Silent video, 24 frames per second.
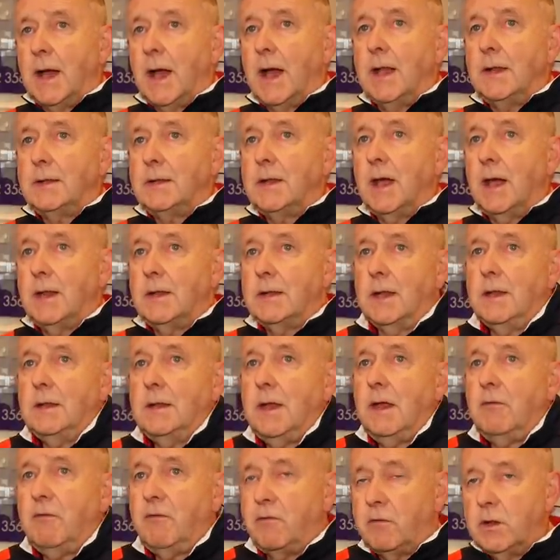And
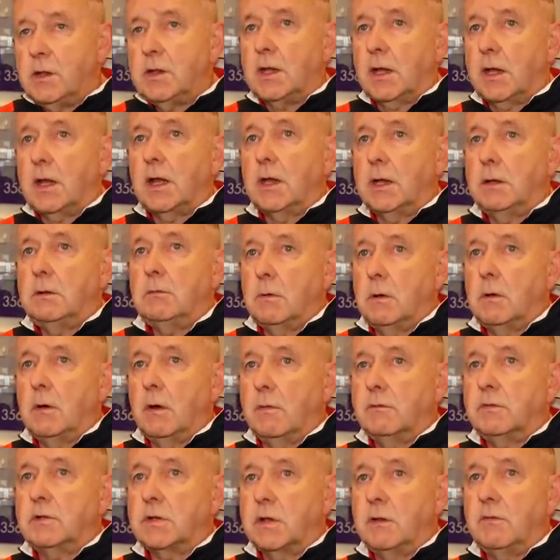they're physically,
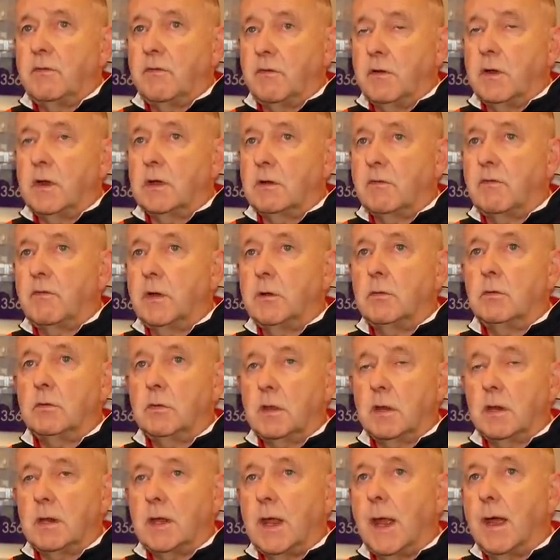obviously, fit as
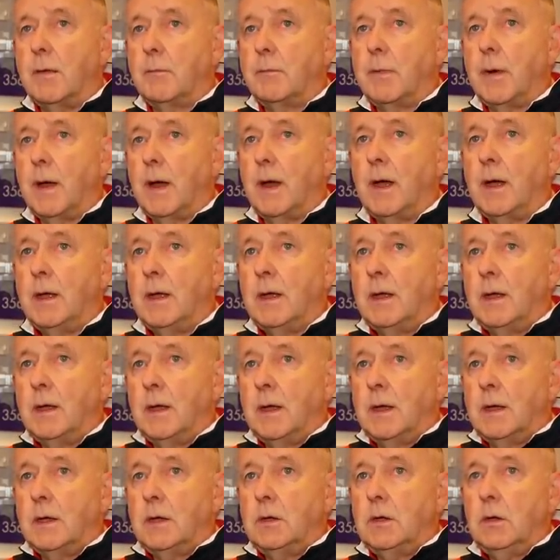fiddles and that, but
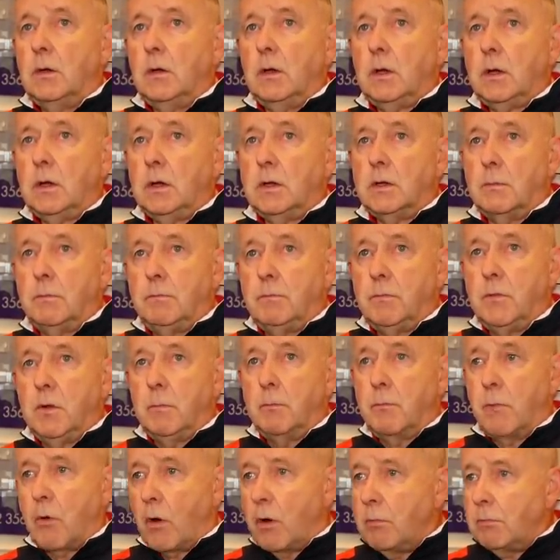you look at the
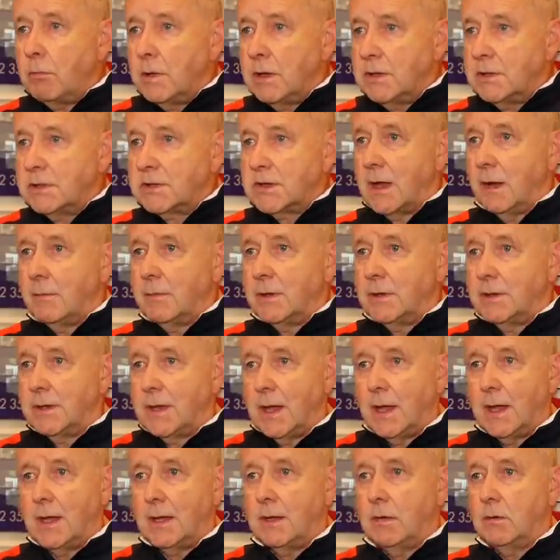Bromleys coming
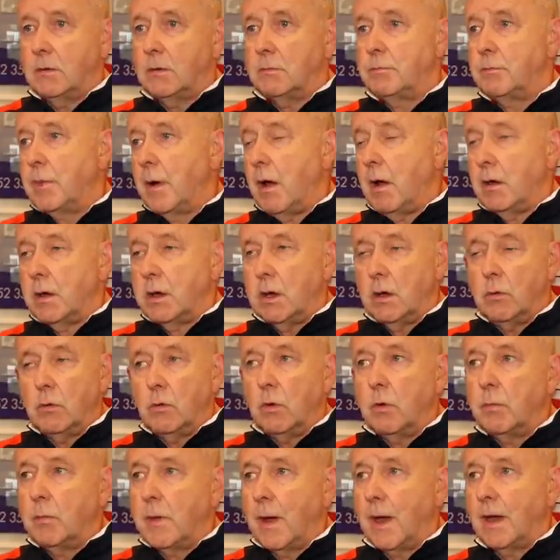down there and Barnet,
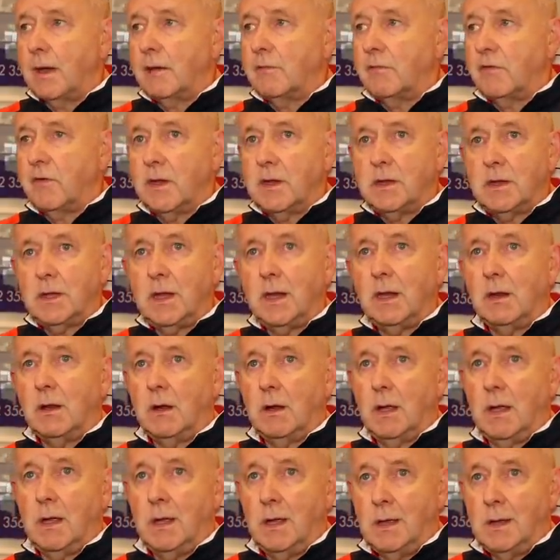who are about to face, they're
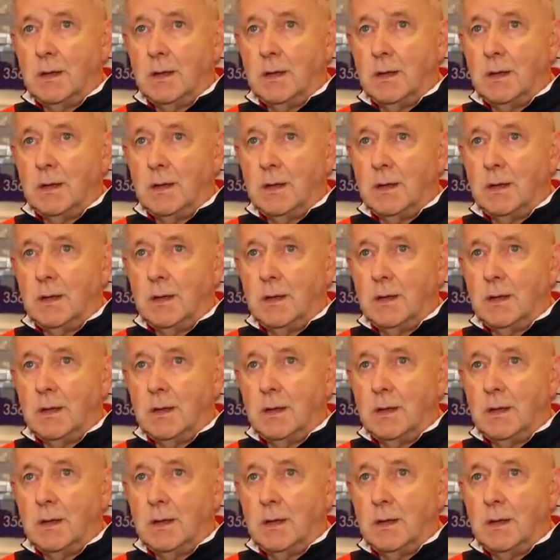like